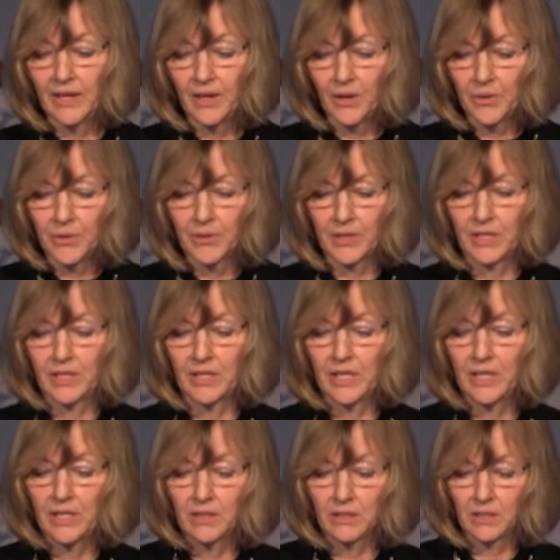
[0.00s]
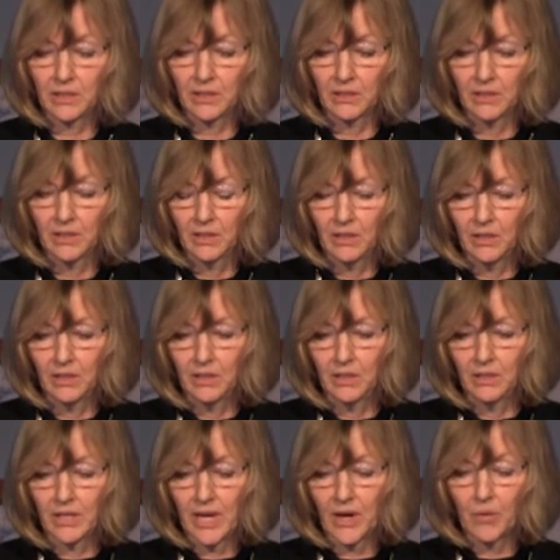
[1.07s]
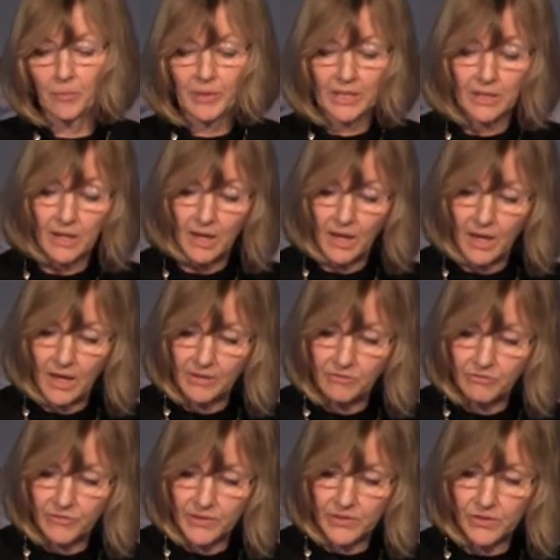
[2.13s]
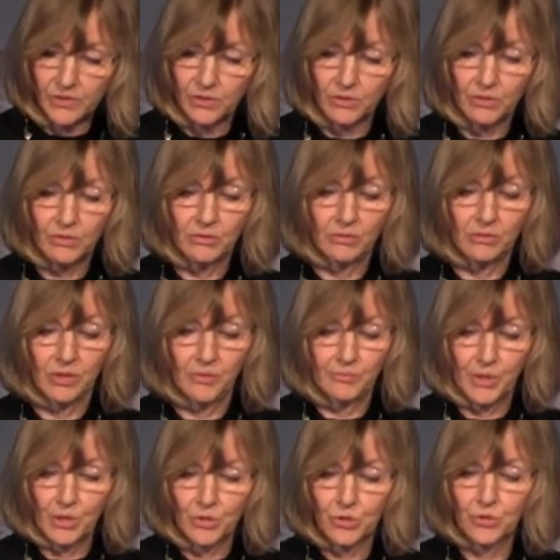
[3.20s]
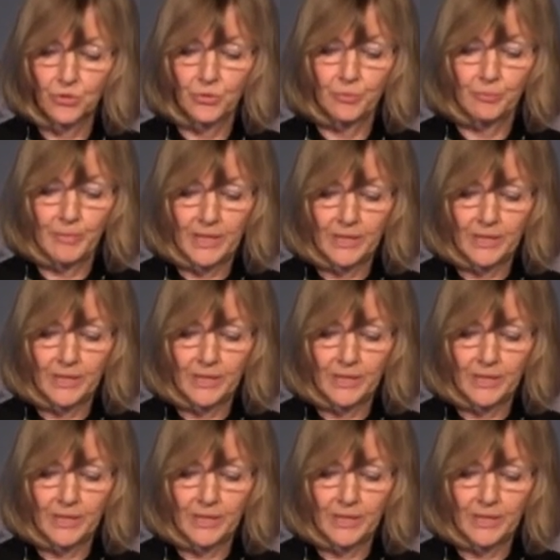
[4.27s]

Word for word: health, and healing now beyond physical, emotional,